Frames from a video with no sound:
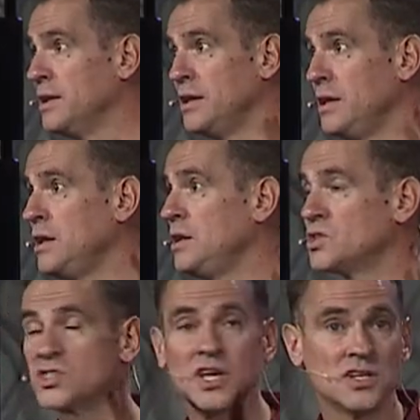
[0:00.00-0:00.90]
he
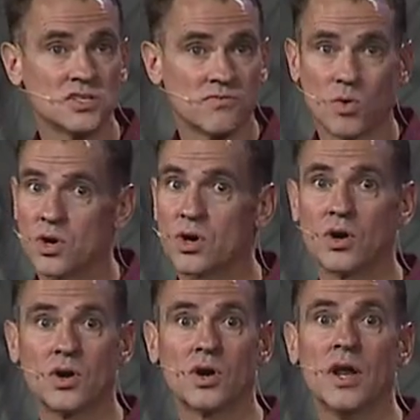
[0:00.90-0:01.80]
sends for
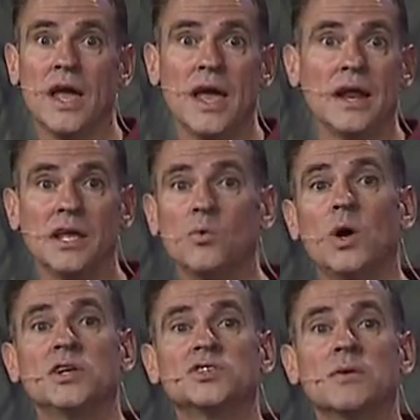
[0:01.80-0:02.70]
her, and he
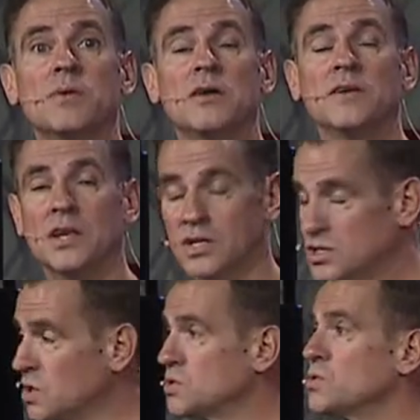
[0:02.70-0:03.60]
winds up having an
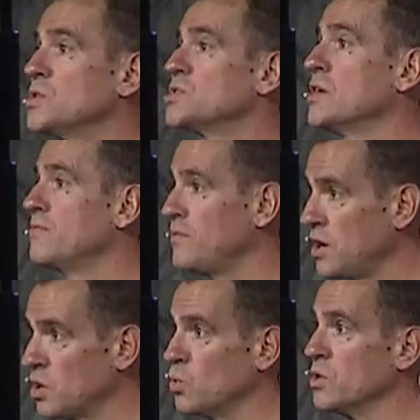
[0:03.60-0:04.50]
adulterous
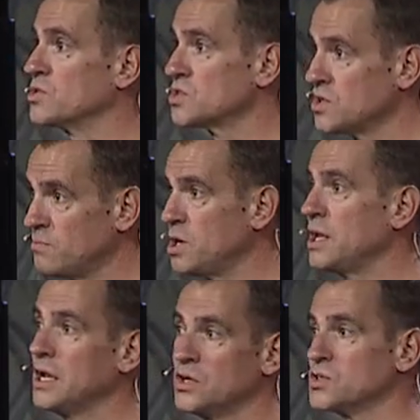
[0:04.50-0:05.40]
affair with
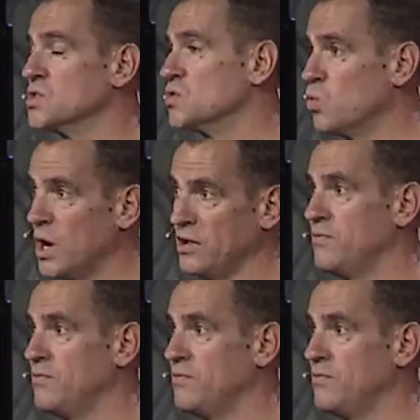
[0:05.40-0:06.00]
somebody else's wife,